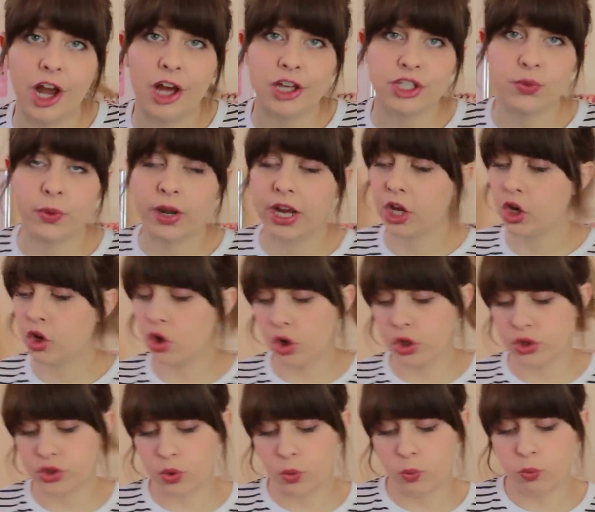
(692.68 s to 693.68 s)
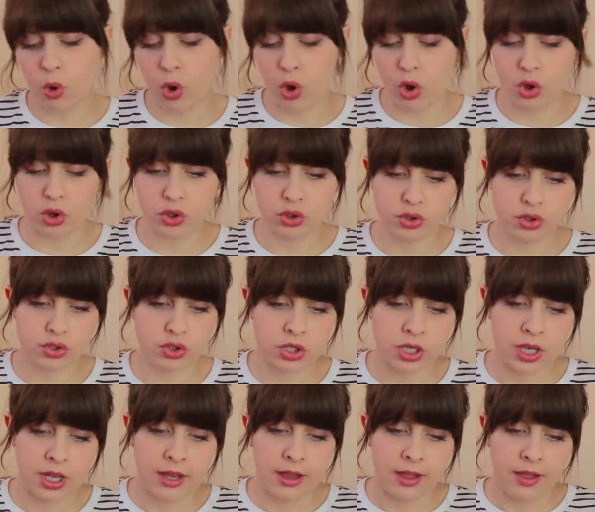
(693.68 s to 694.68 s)
the last one I got
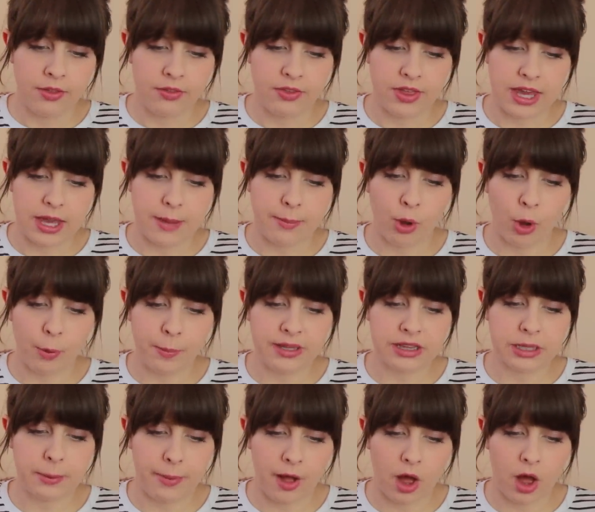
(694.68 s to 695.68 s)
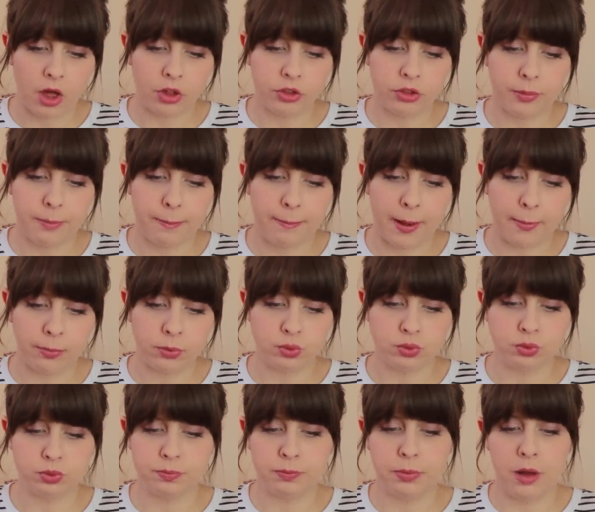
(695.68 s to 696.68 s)
was the Pop in the Bath Bubble
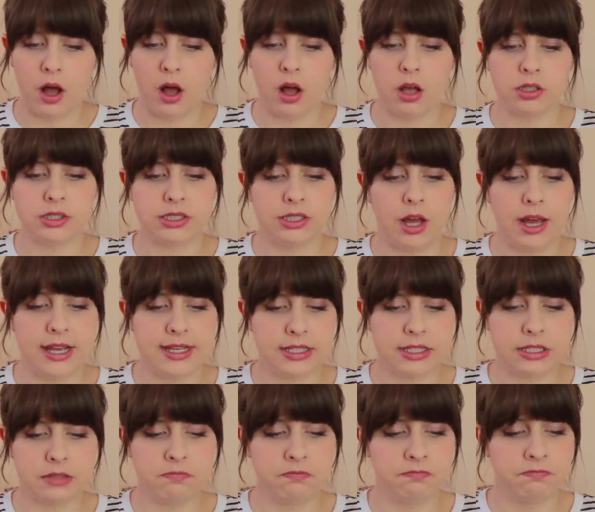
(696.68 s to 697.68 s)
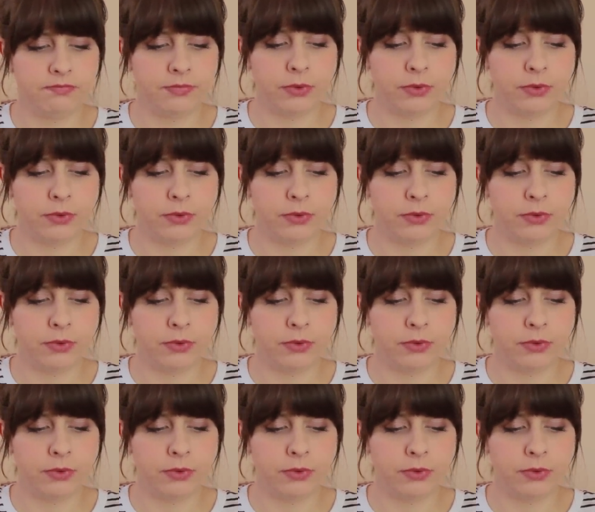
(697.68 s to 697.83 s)
Bar Slice.